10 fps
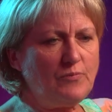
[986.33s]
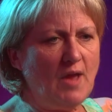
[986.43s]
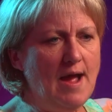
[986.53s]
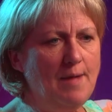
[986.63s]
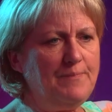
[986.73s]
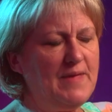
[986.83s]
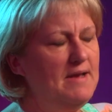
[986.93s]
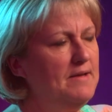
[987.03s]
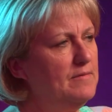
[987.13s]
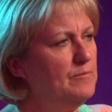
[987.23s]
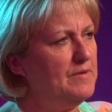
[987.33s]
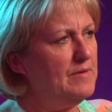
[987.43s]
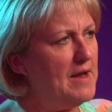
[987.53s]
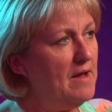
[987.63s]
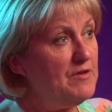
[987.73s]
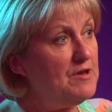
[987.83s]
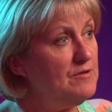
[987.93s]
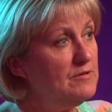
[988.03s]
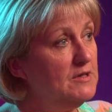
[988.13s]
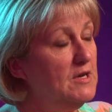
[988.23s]
they love you.
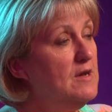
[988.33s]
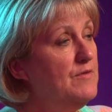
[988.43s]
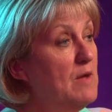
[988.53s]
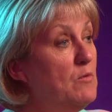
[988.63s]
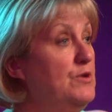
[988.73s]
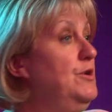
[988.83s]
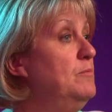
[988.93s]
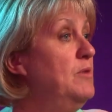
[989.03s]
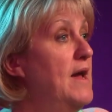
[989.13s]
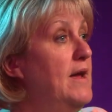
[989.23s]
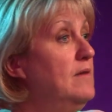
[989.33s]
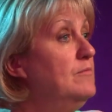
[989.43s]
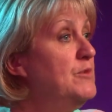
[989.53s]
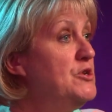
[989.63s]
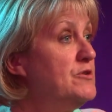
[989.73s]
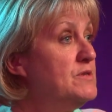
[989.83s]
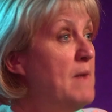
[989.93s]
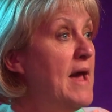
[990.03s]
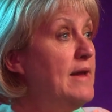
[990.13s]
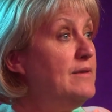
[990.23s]
They want you to play Madonna's
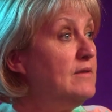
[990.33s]
maid